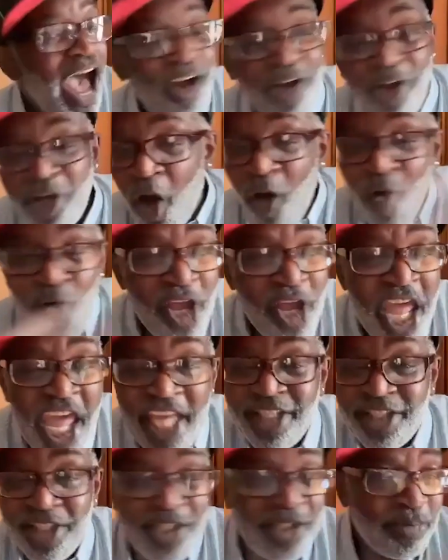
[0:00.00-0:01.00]
go
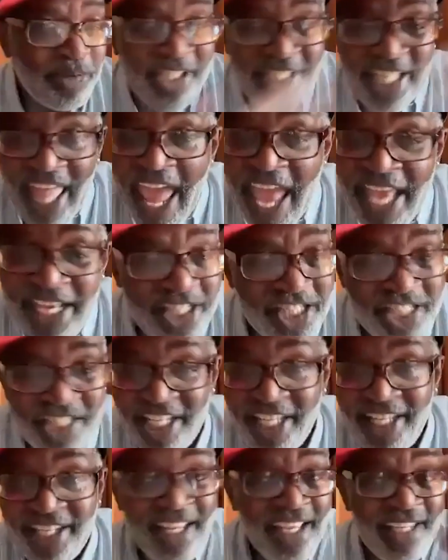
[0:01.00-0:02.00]
into some slang
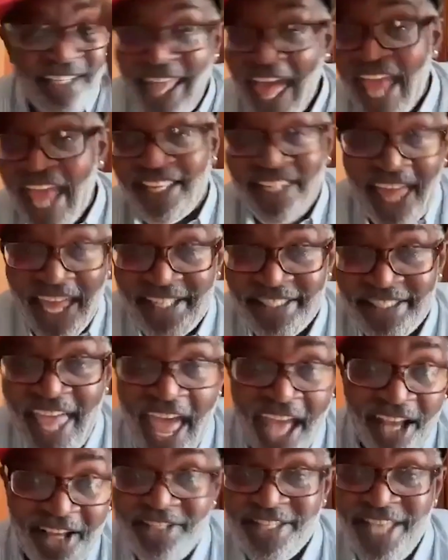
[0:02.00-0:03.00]
shit like
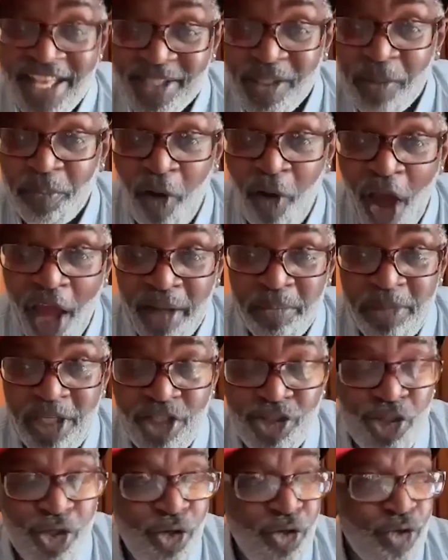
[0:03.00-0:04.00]
that, because that's a part of me
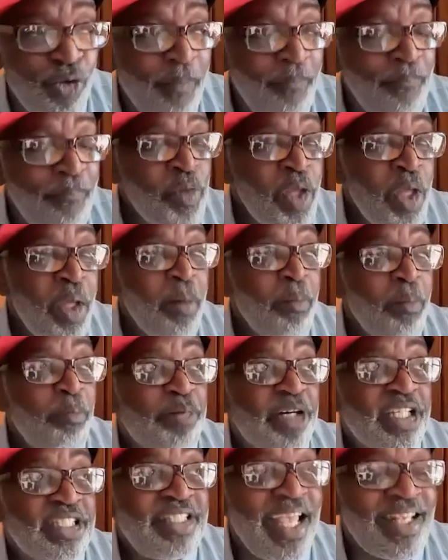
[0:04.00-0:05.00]
too.
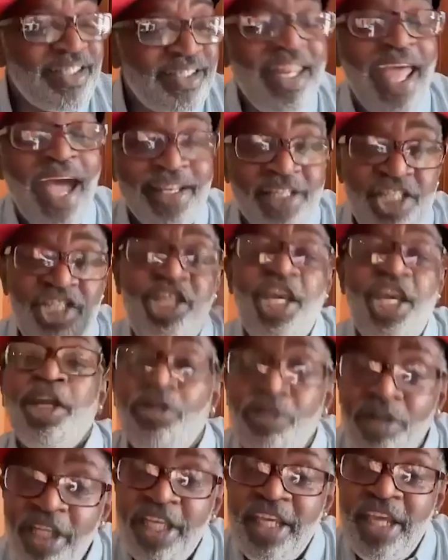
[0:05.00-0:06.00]
But that's not
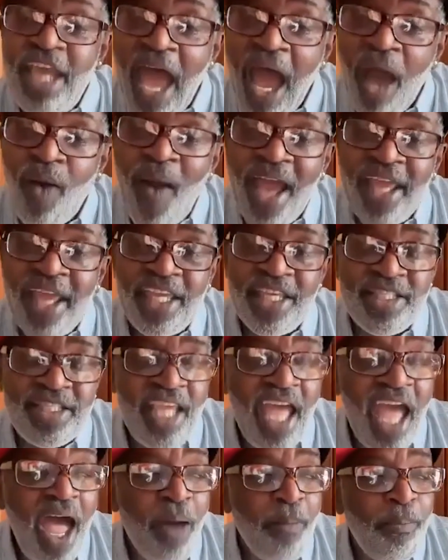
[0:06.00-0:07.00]
generally how I get
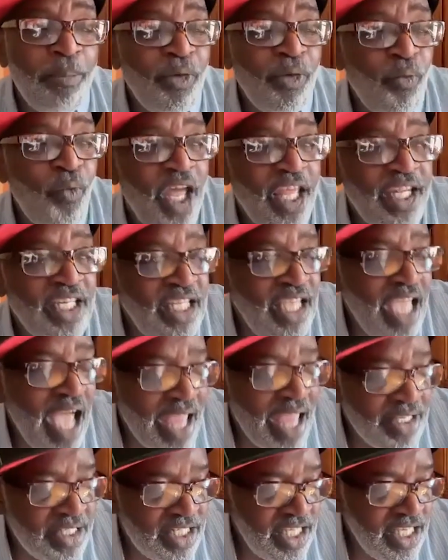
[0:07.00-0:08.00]
down. But when the
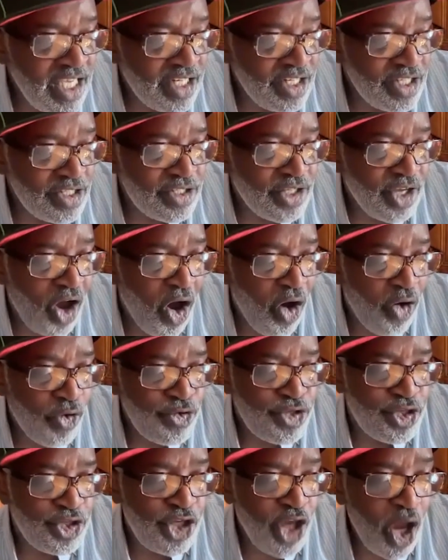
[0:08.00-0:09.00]
idea to
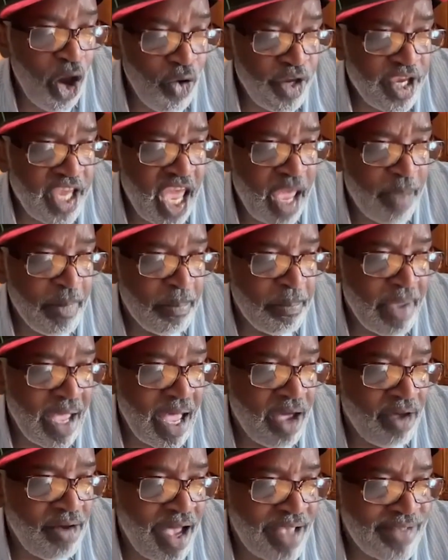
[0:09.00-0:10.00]
host Yo came
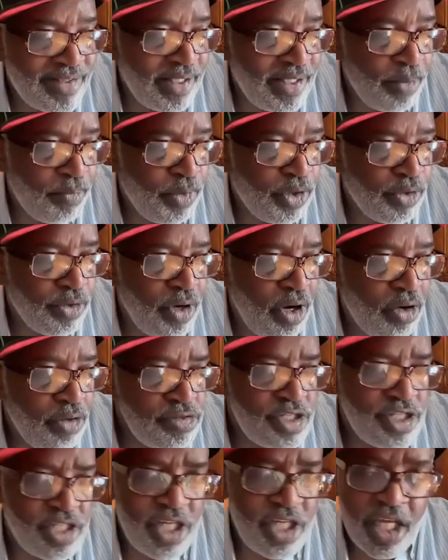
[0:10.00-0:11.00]
about, I said, well, oh
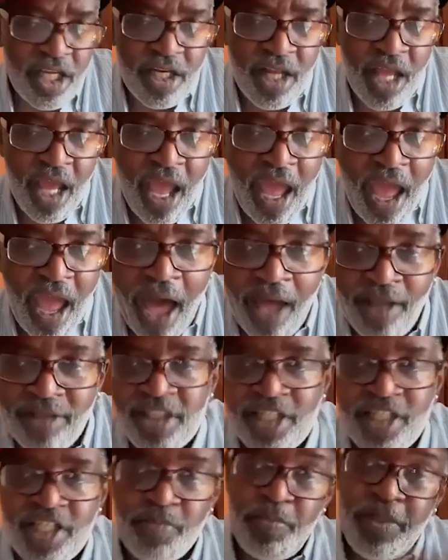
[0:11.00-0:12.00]
shit, I'll
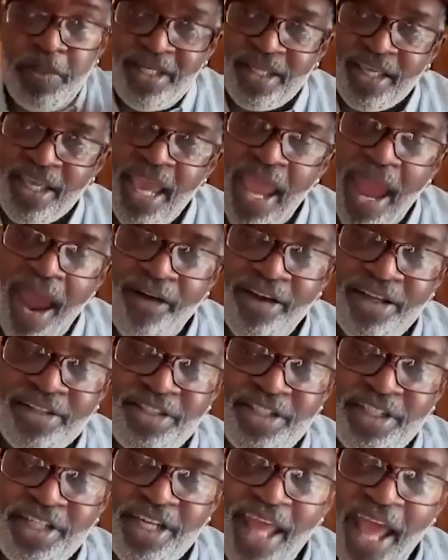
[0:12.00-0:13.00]
just be the
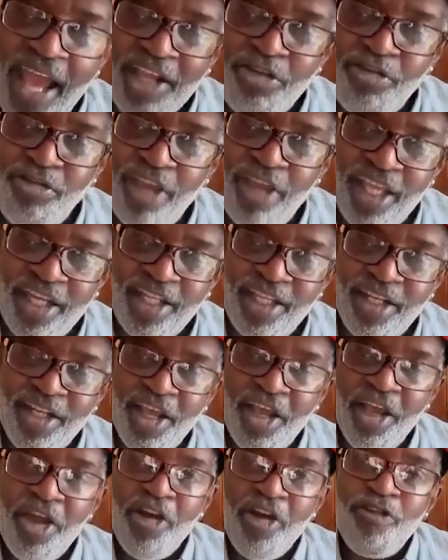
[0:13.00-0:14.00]
character that I created
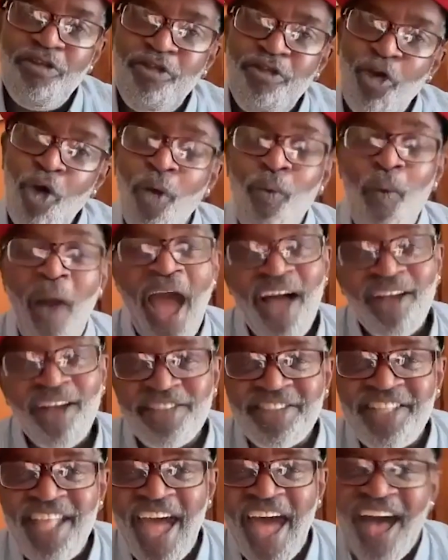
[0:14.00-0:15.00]
for Wild
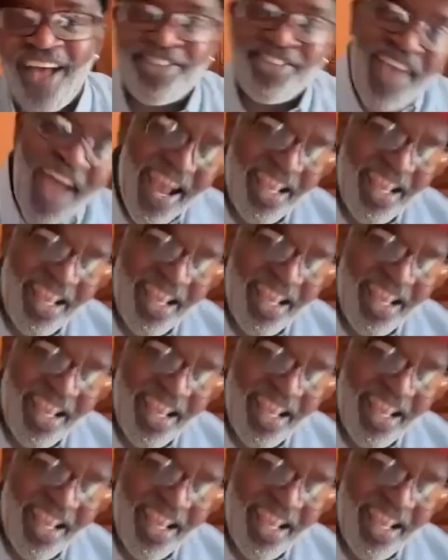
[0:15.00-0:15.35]
Style. So I